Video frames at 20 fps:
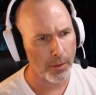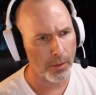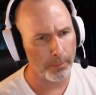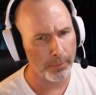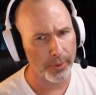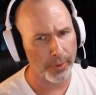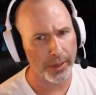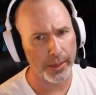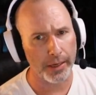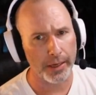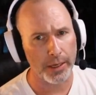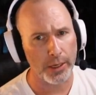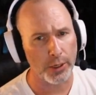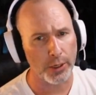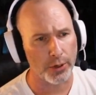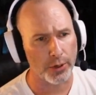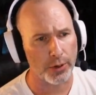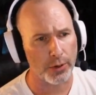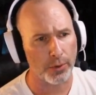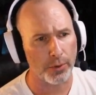But
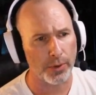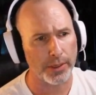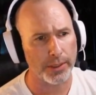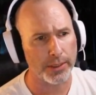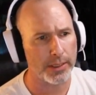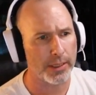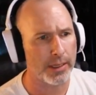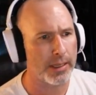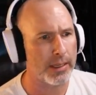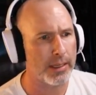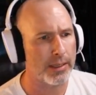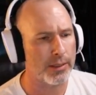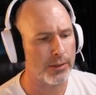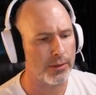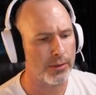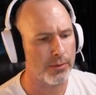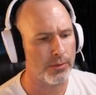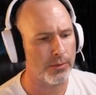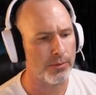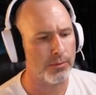you're going to need
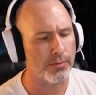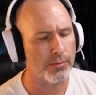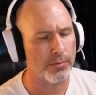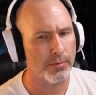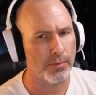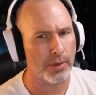to